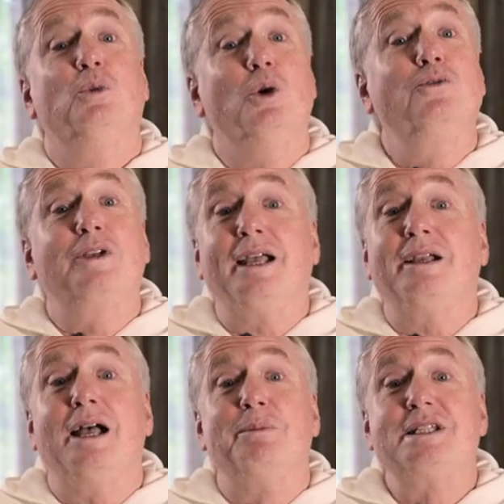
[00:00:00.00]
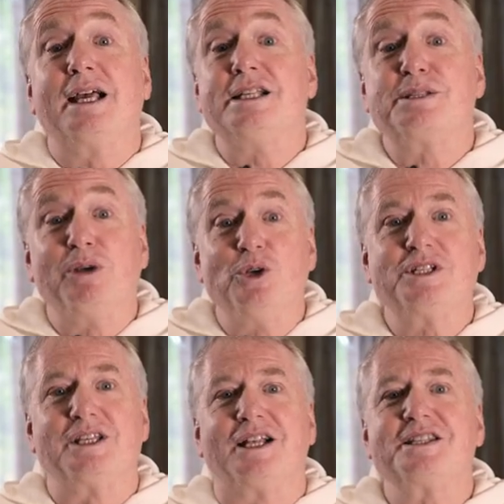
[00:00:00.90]
Wolfgang Amadeus
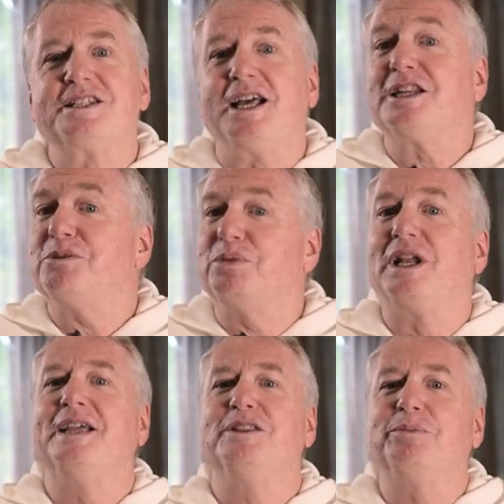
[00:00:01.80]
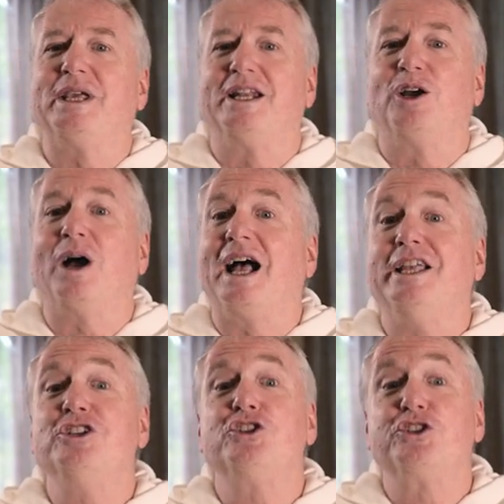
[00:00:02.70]
Mozart started playing the piano
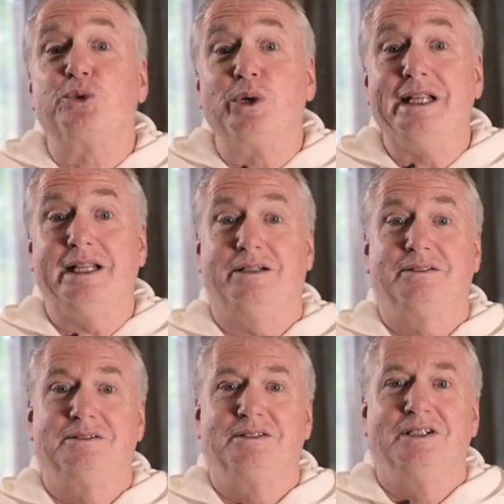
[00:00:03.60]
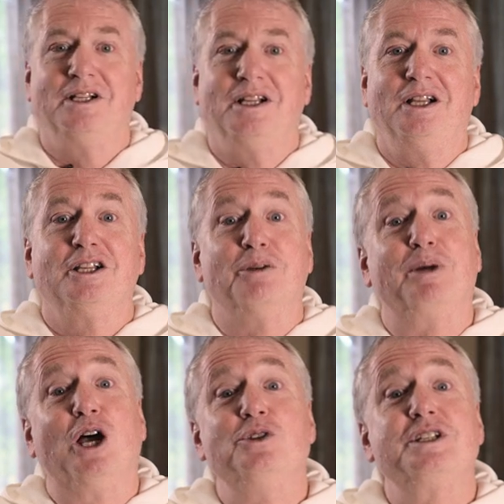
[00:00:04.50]
aged three,
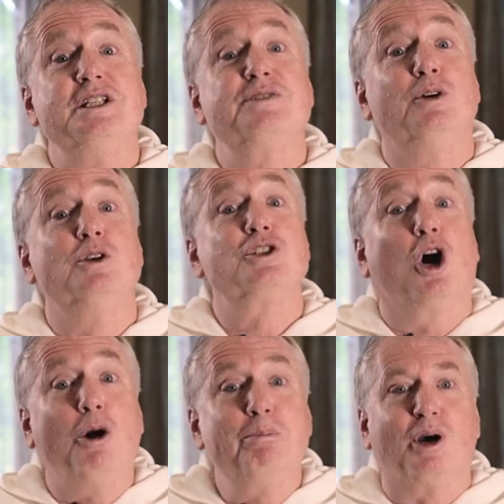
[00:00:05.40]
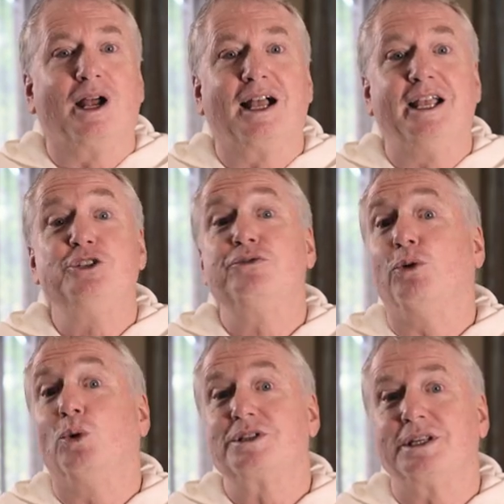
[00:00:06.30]
composed his first opera aged
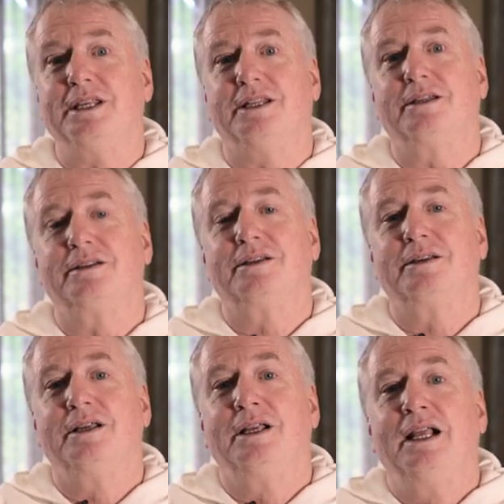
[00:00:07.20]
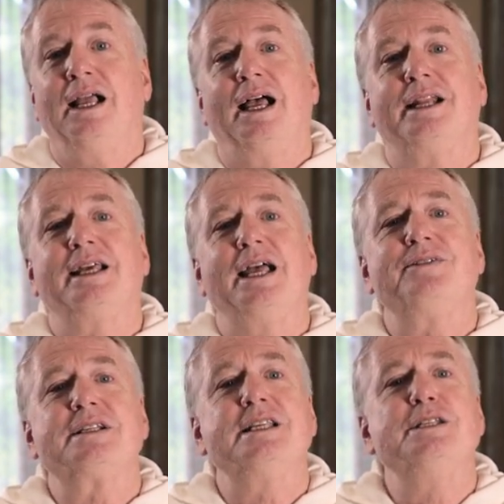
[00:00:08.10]
14, and gave
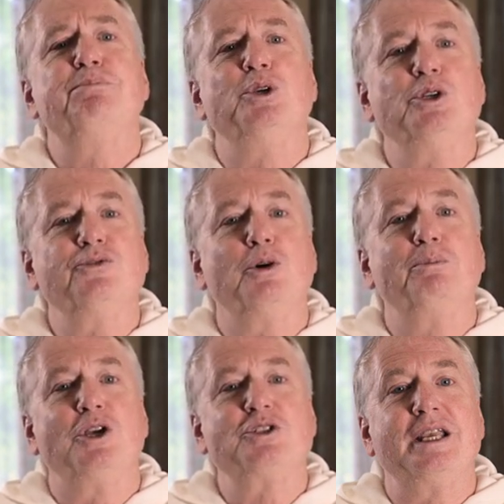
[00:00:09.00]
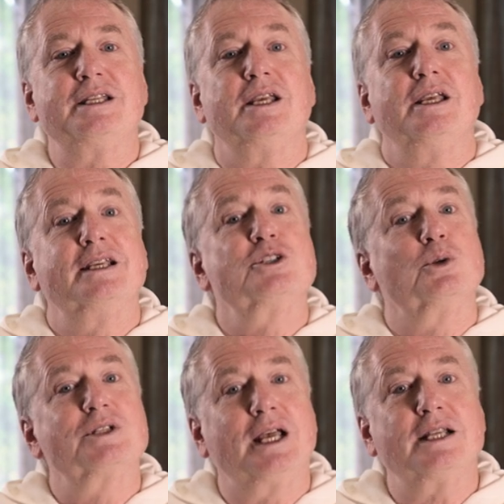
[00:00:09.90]
us his beautiful motet
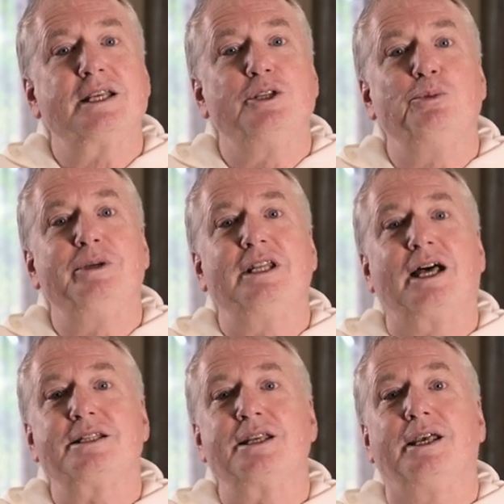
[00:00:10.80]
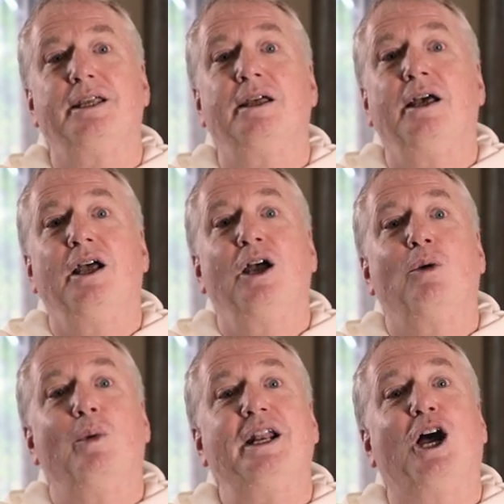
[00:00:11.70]
Exsultate Jubilate
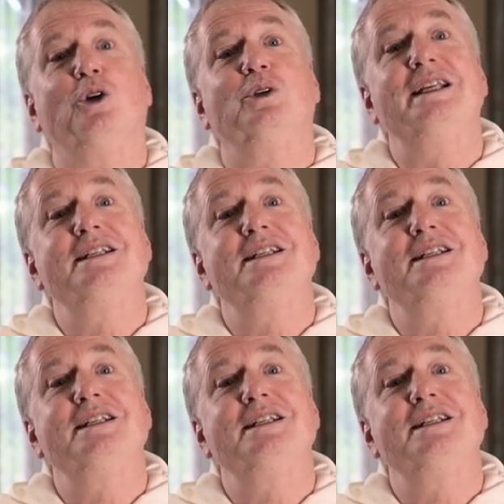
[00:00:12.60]
when only